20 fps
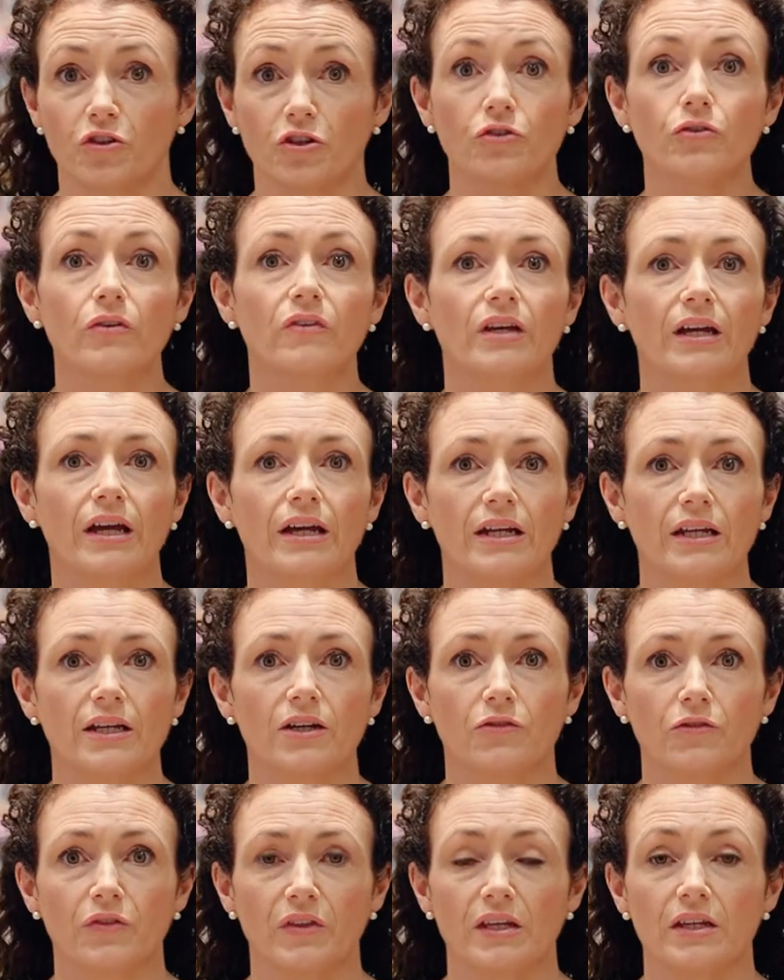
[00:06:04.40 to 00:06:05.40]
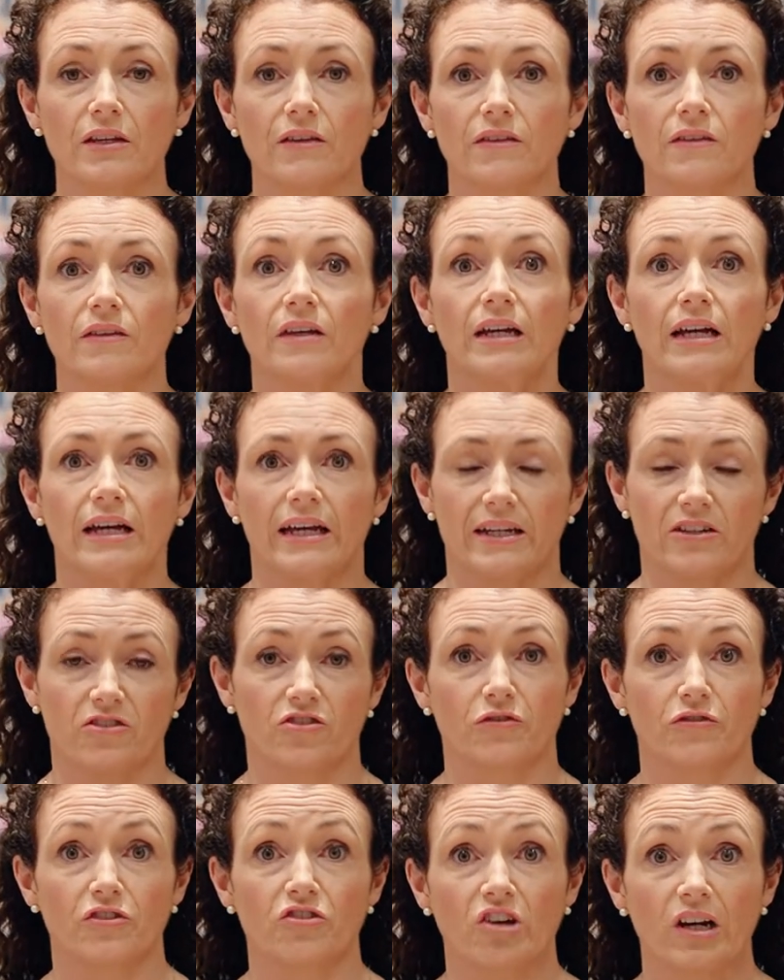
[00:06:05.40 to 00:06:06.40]
using any of these
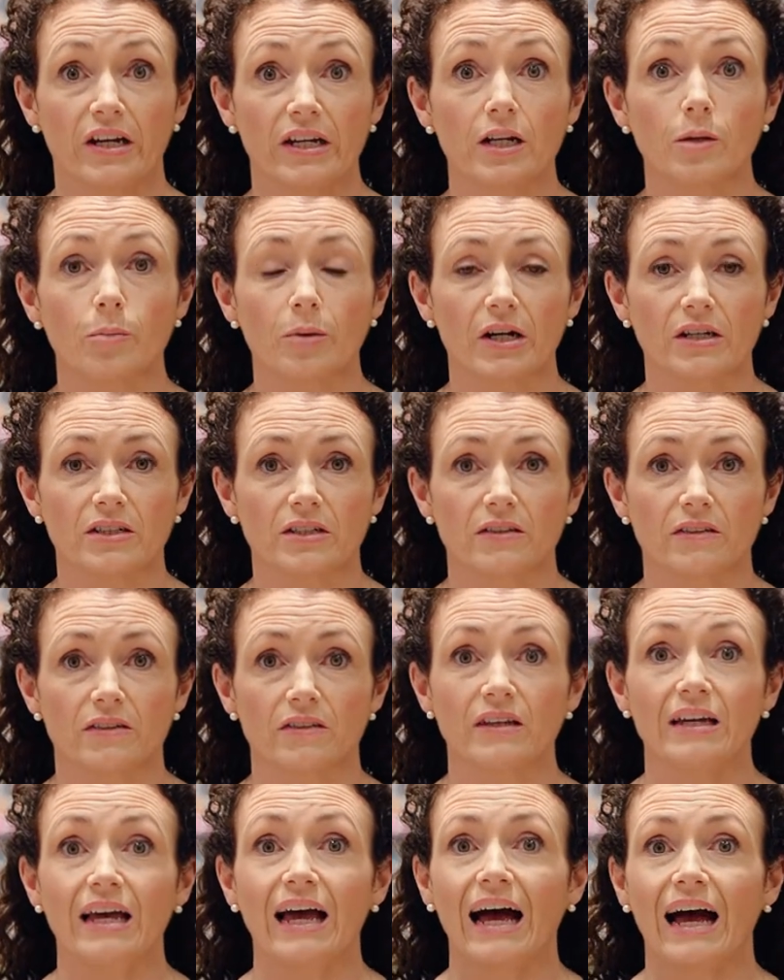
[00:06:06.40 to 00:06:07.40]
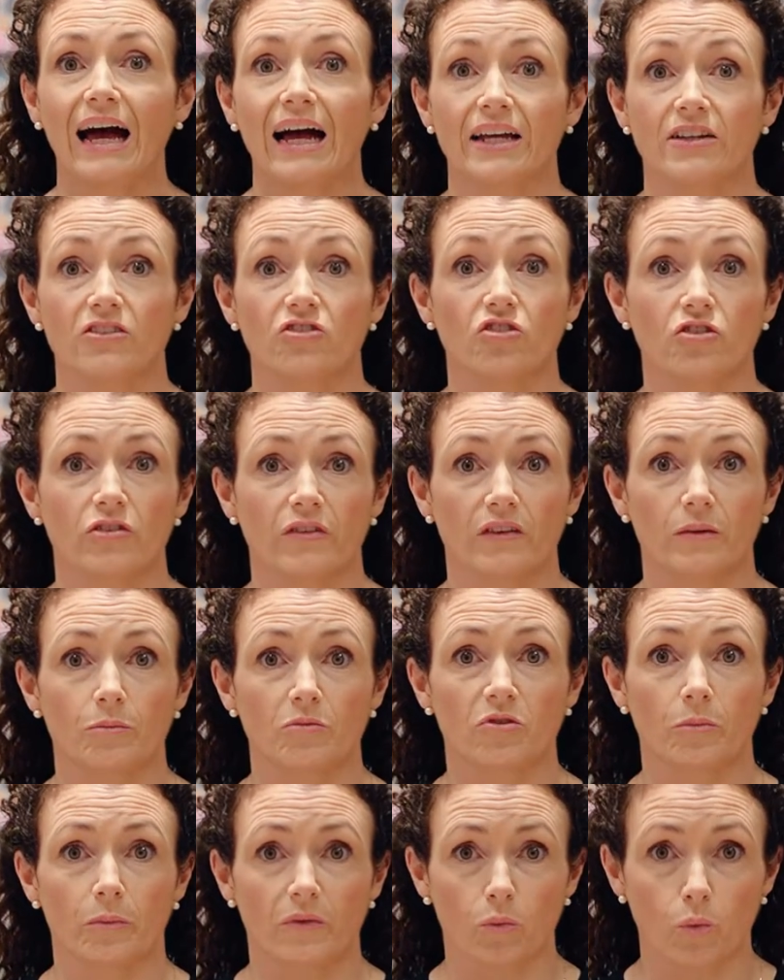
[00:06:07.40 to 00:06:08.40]
intravaginal products and your
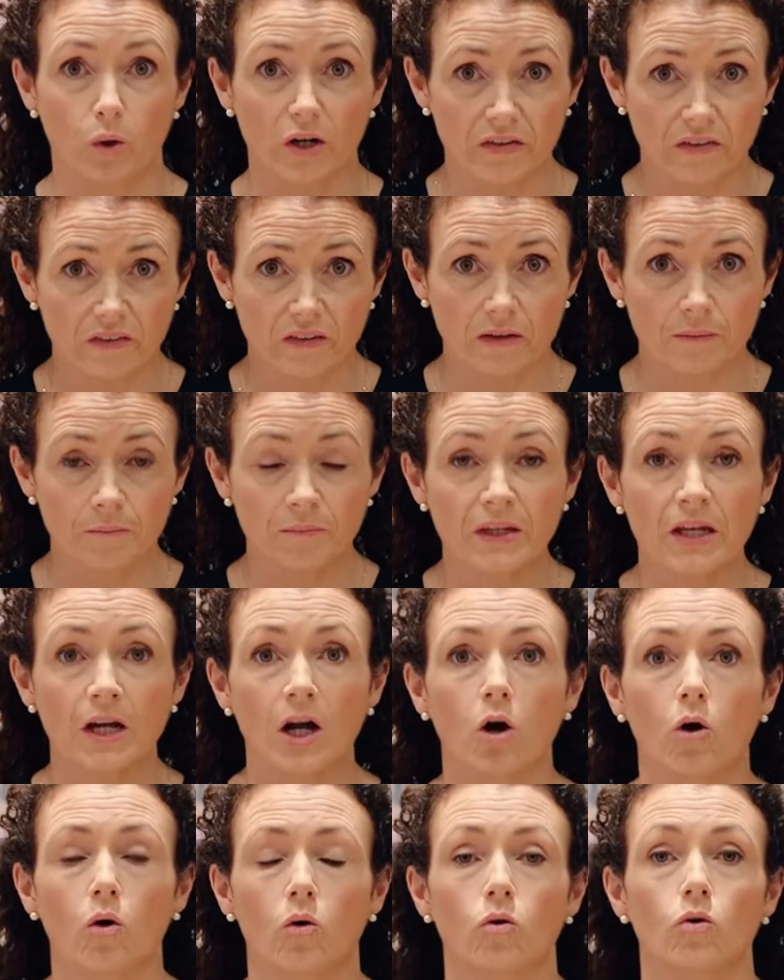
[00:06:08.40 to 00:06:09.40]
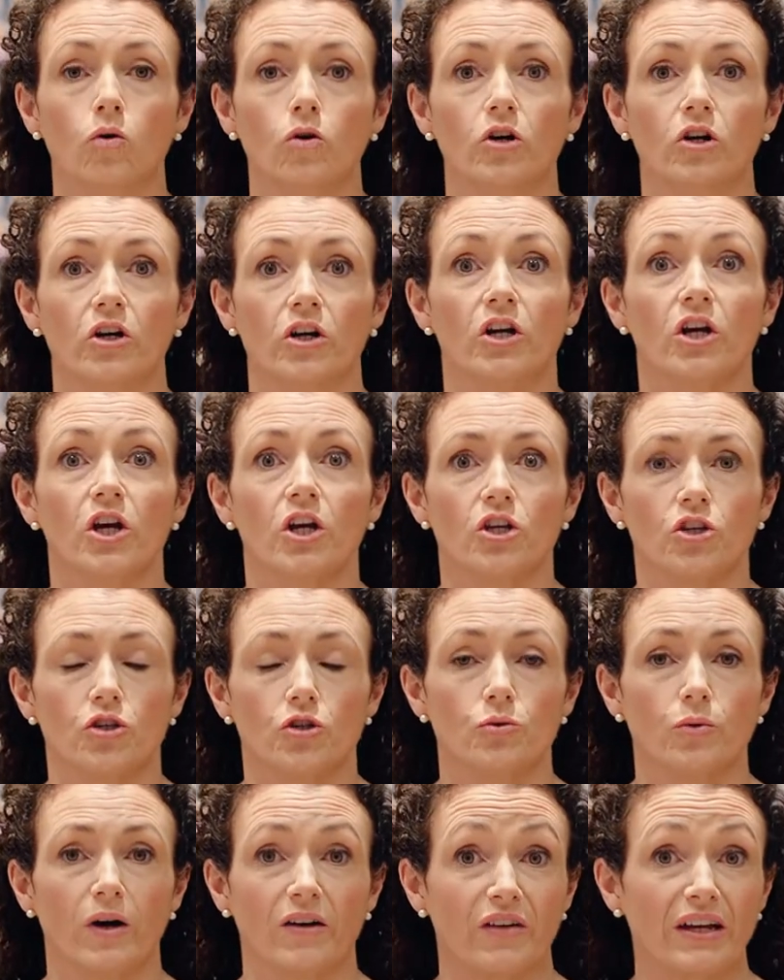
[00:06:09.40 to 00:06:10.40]
symptoms worsen, or
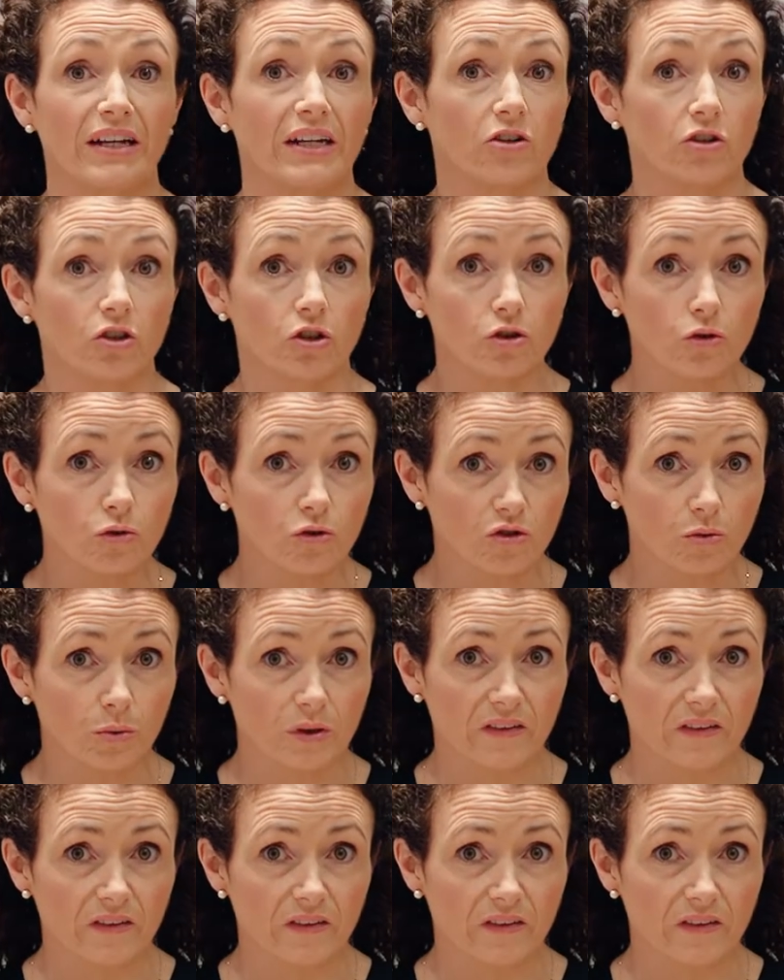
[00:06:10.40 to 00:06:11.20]
you have any unusual